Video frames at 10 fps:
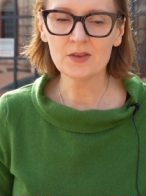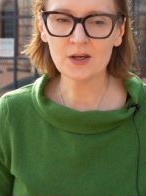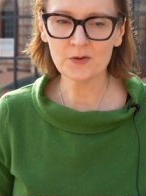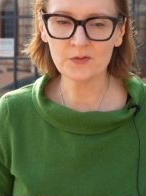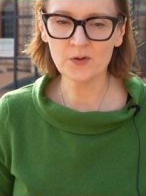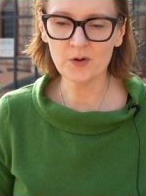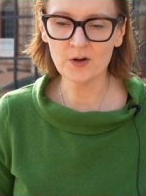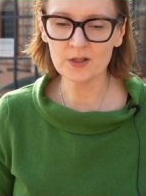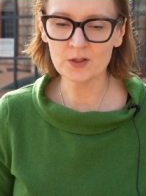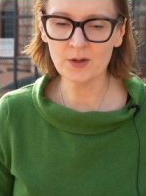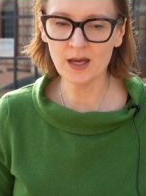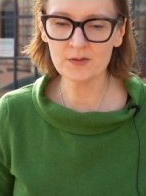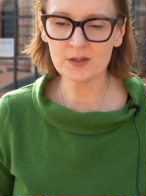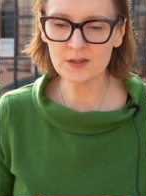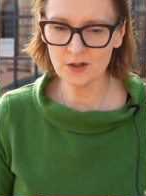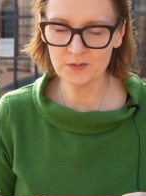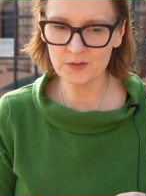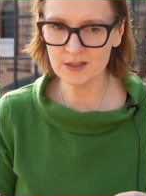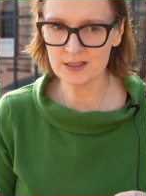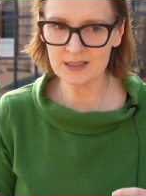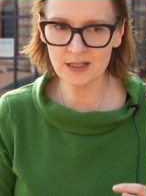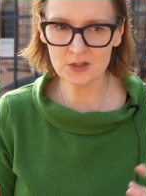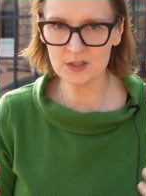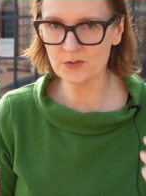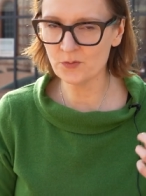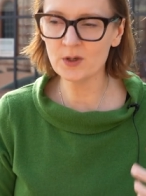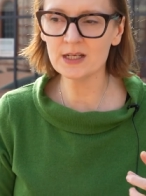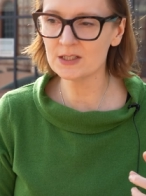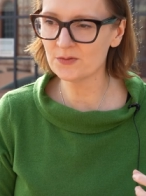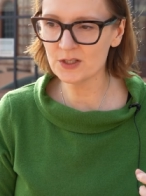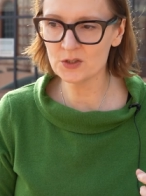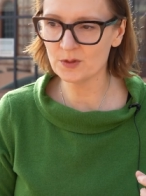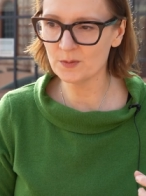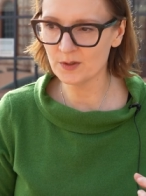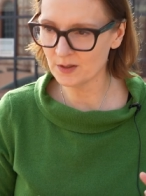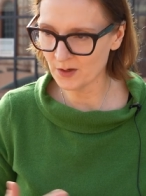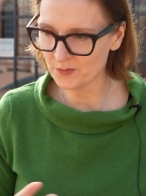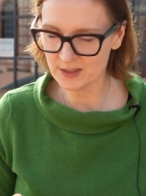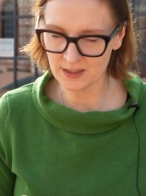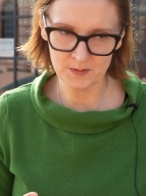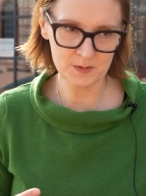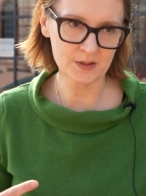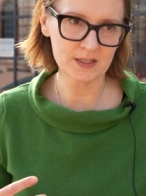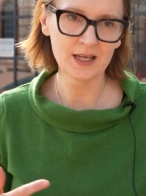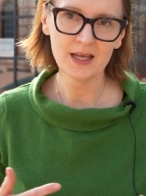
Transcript: Therefore, you have the thoughtfulness not just of one individual, but oftentimes, but,